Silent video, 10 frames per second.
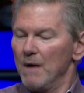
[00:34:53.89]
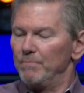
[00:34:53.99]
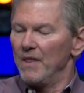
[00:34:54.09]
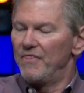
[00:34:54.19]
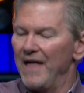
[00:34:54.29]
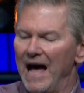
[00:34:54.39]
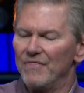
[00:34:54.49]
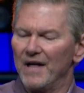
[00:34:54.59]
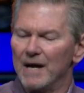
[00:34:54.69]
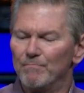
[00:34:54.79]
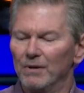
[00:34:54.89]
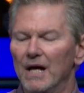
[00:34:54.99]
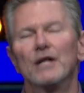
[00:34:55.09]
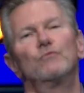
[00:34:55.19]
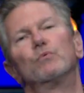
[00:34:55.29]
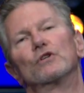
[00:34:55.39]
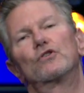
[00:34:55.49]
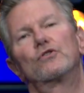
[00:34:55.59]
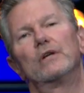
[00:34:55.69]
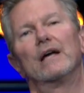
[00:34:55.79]
but that thy blood was
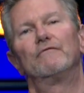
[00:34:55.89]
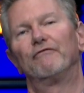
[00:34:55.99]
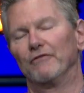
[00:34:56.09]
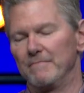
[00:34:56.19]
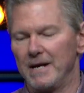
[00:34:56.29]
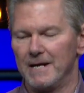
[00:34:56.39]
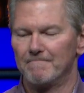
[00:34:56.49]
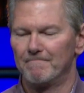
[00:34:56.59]
shed for me,